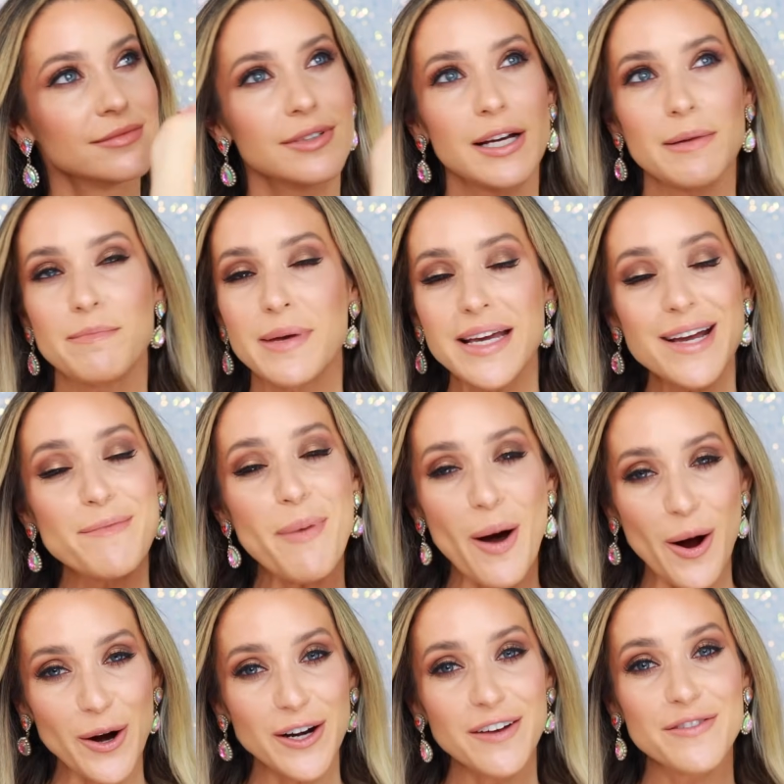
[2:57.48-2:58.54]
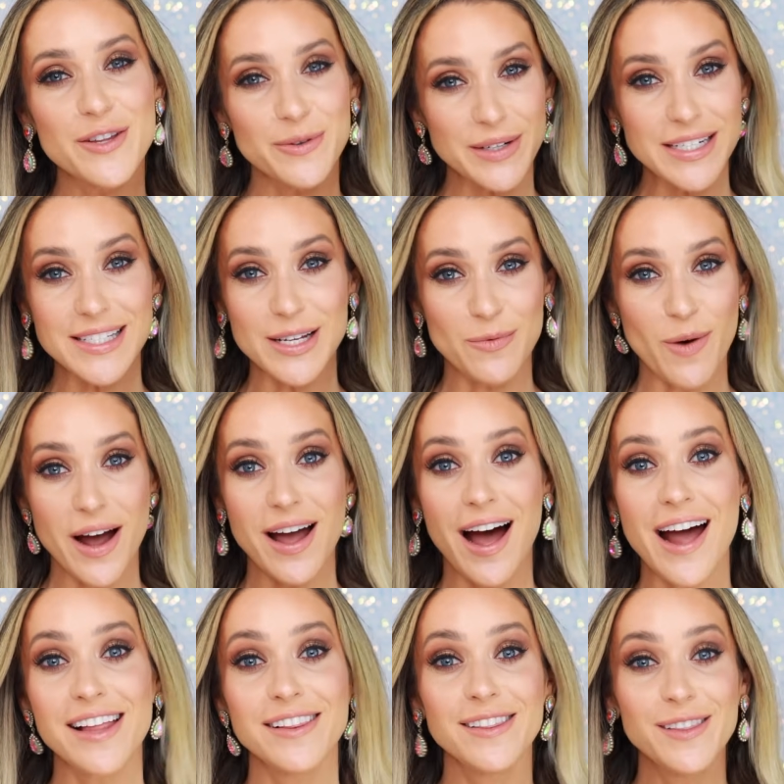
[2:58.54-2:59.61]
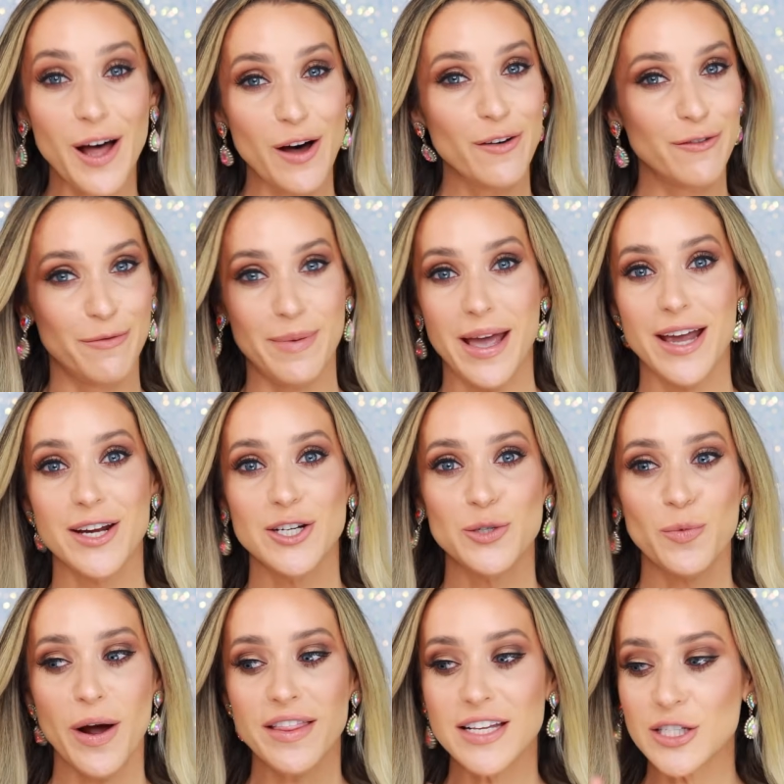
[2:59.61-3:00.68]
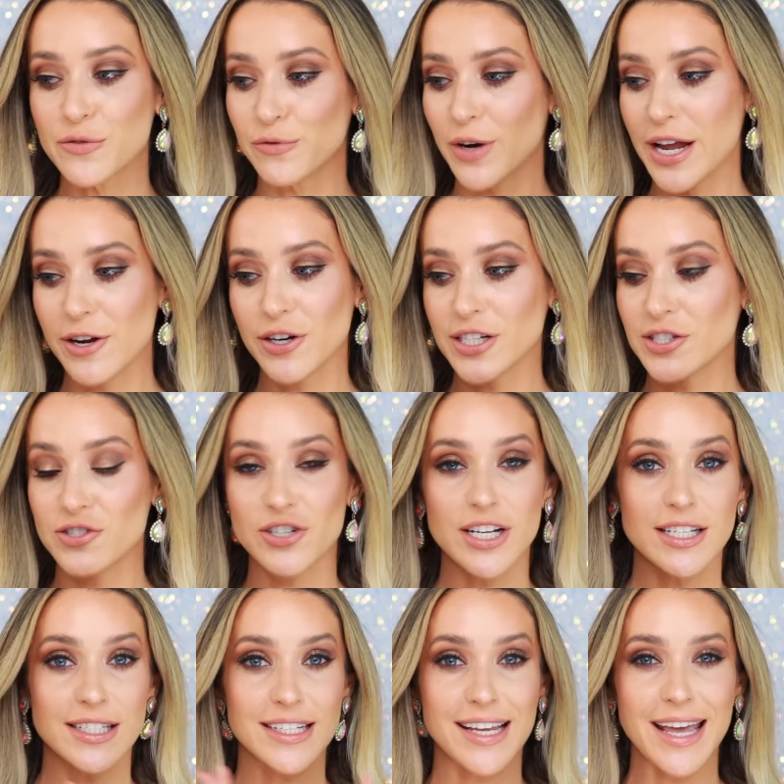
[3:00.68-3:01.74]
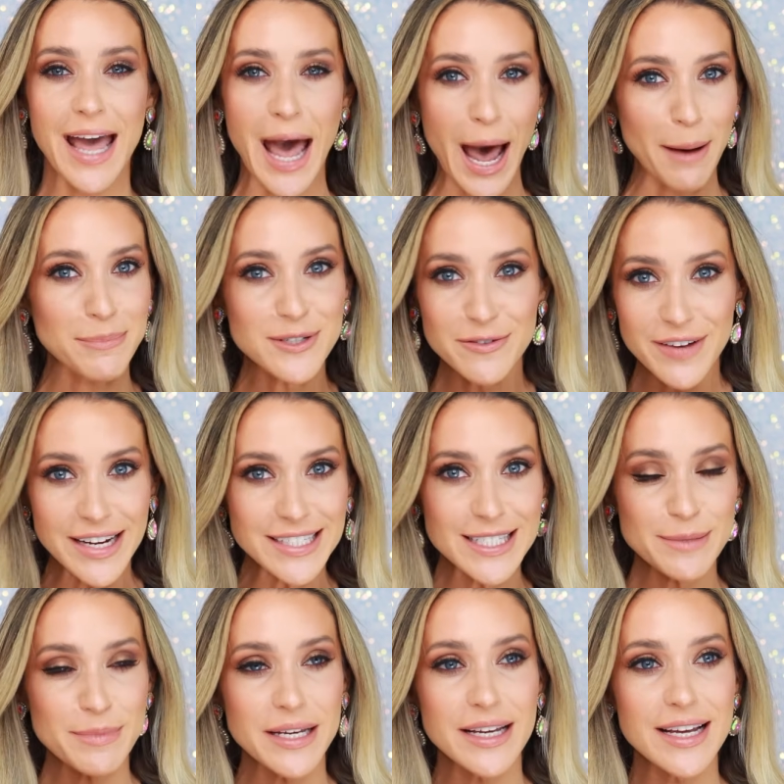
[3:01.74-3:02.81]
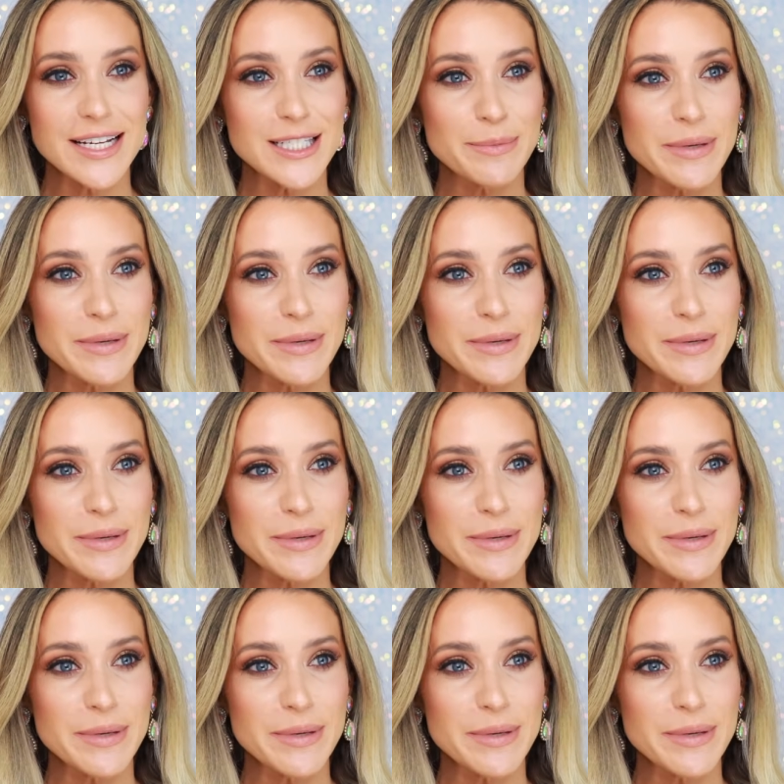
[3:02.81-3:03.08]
A big part of the reason why I love beige, why this fragrance just captivates me, is